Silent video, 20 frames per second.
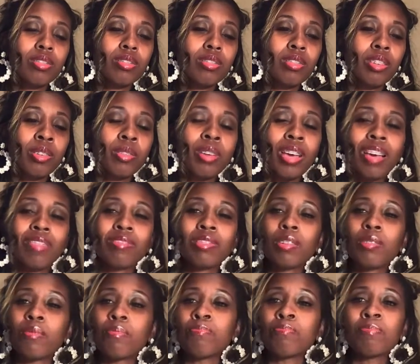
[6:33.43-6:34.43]
So you have
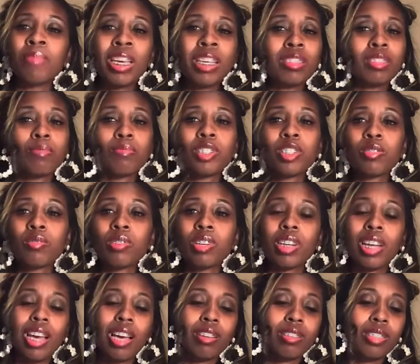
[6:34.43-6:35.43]
to make them shoot
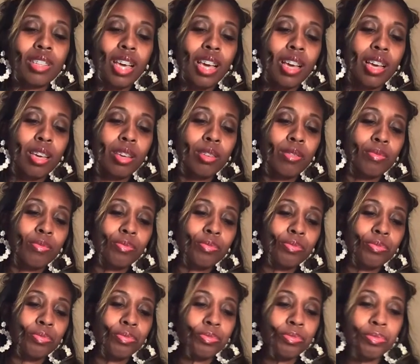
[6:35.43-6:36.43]
on the outside.
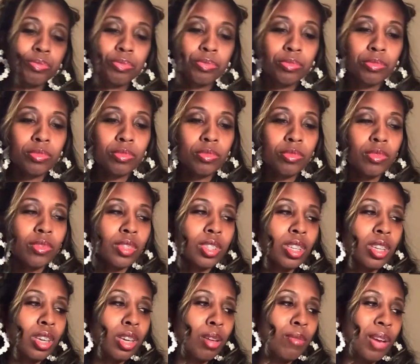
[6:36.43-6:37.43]

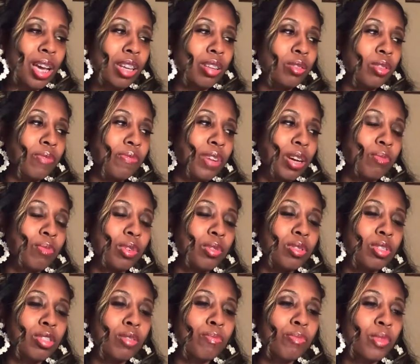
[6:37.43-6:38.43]
Um, I don't know if I
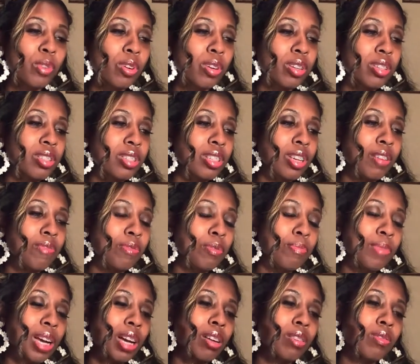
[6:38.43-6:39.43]
wrote some more stuff
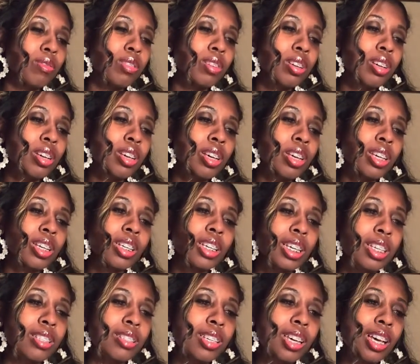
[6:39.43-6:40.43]
about
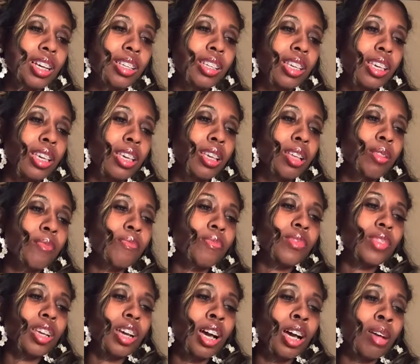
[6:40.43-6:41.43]
Kentucky.
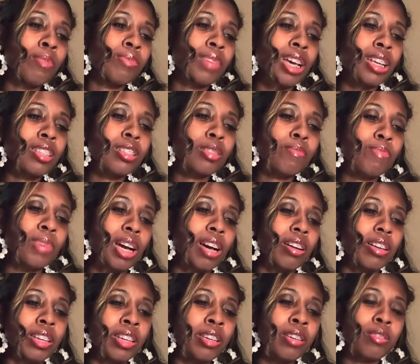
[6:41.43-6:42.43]
Uh, that is
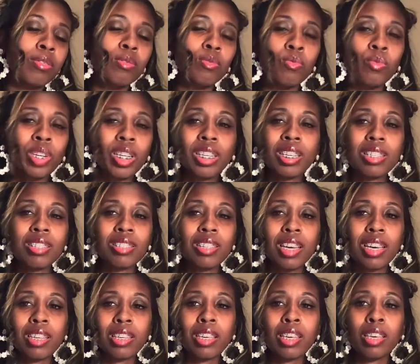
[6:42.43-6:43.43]
about it with
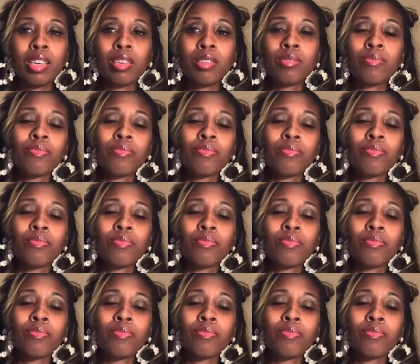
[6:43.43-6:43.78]
Kentucky.